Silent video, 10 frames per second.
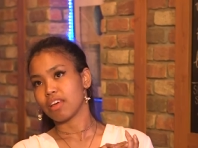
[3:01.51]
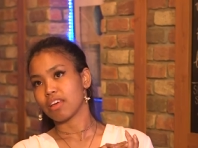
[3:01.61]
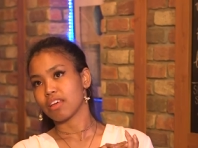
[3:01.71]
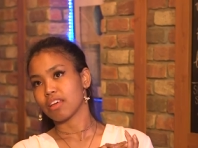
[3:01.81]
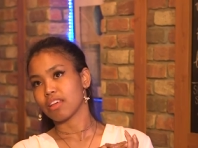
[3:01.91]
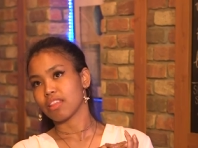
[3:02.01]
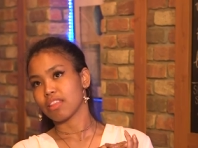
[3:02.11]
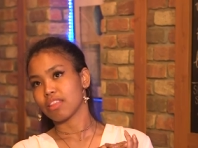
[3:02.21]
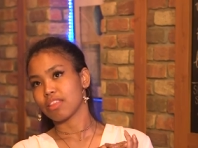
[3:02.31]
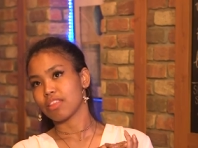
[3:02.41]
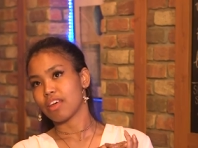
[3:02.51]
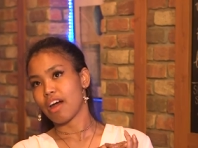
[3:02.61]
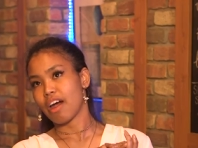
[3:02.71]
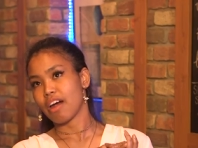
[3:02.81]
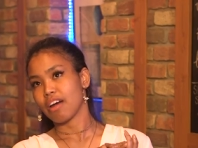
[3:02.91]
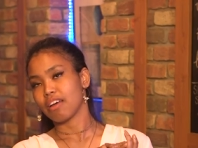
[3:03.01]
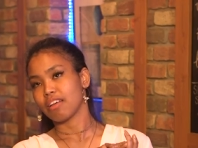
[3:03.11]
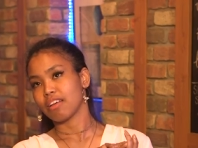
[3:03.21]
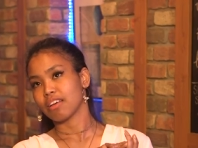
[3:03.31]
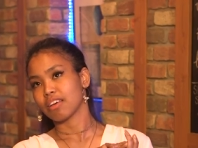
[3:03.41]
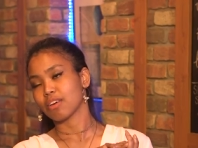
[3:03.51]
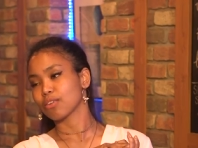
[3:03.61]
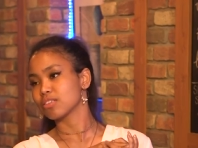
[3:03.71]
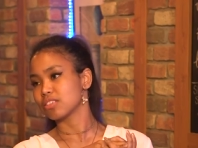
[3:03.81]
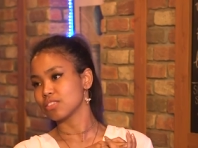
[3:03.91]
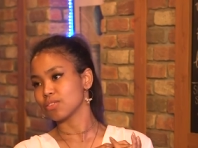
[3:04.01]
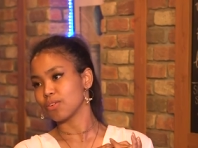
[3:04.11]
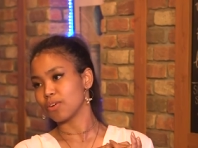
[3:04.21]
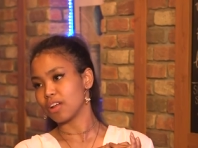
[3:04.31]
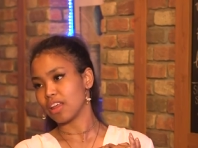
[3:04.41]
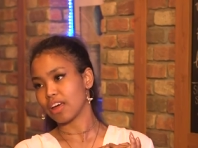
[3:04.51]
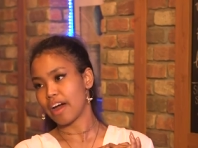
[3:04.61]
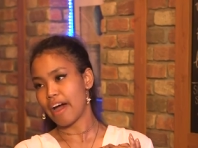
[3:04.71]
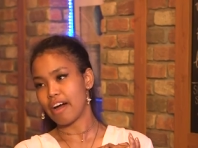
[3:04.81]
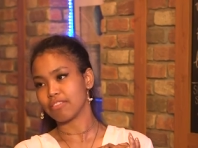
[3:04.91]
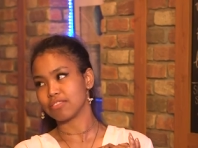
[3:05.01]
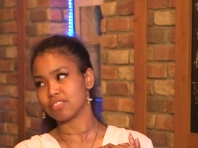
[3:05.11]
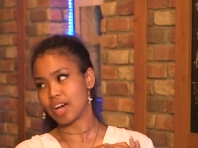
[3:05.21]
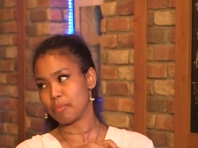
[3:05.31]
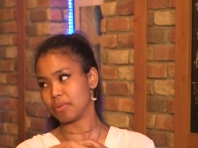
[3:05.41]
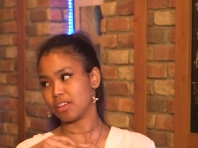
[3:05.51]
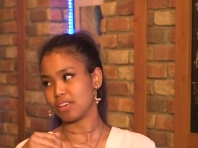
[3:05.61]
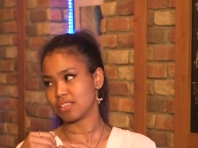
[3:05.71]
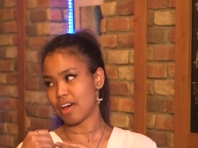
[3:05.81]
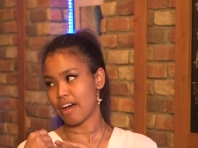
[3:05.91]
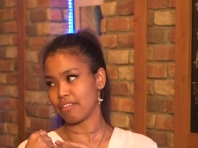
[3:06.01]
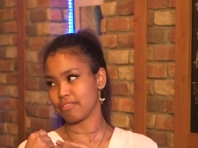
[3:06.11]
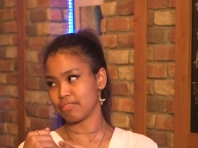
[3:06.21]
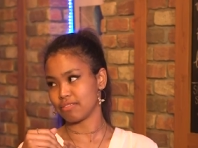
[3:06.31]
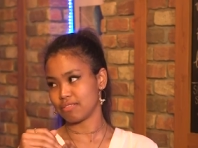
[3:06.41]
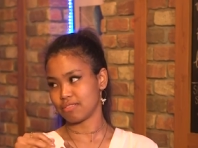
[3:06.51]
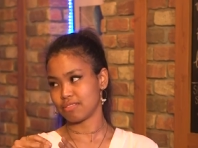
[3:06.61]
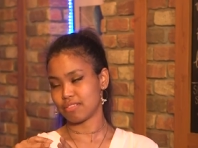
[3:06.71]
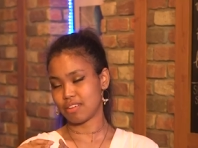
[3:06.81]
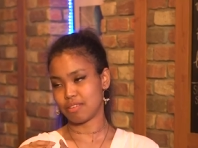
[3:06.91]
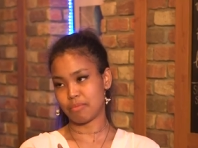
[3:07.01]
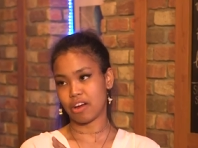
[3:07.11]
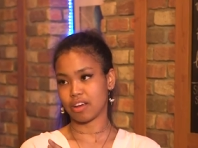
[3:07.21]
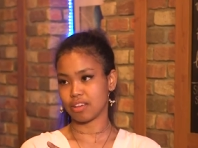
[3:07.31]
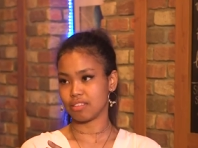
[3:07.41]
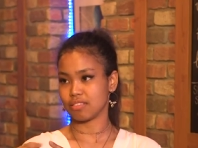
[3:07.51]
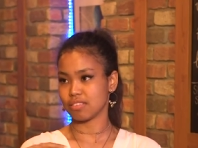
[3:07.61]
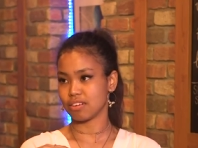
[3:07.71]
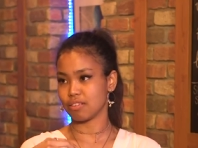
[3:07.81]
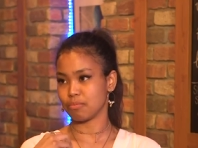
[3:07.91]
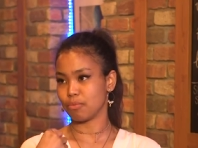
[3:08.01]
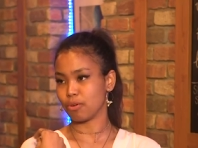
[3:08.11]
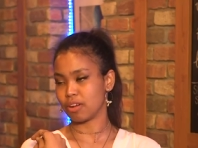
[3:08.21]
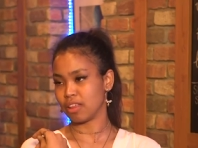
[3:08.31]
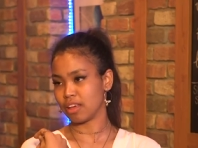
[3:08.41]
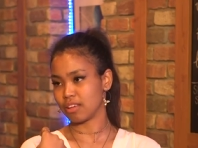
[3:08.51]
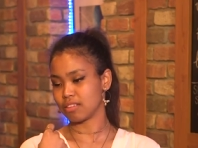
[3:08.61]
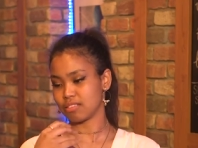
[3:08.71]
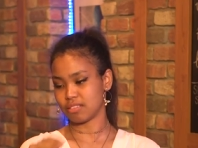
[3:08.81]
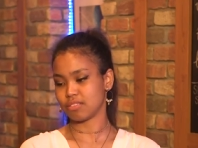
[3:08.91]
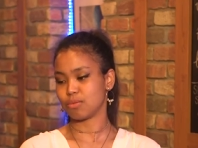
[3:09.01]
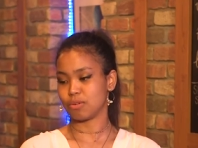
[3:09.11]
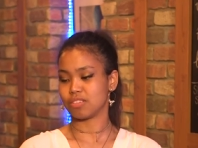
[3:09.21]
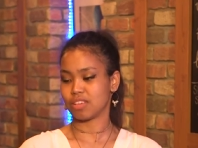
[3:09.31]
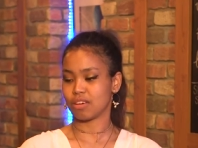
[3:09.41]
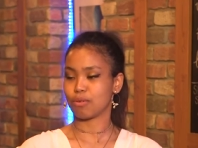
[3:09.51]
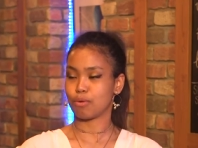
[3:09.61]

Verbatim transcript: like the kikokushijo or like half Japanese half Americans are more like towards like